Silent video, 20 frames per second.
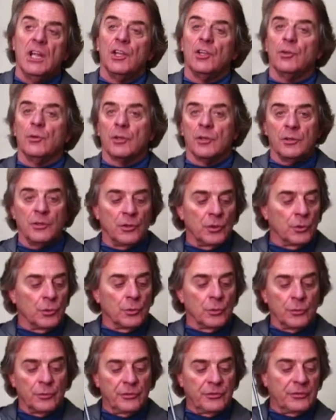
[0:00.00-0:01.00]
You can
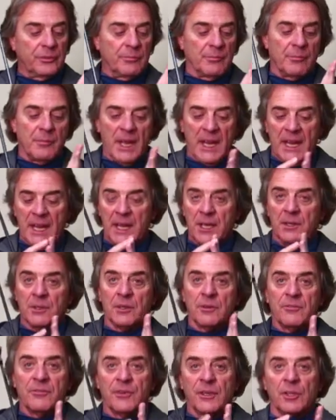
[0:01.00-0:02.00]
use
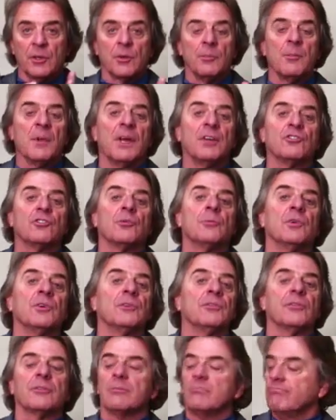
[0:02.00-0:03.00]
hand finger
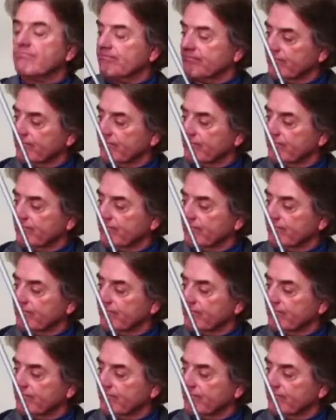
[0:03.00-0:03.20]
measurements.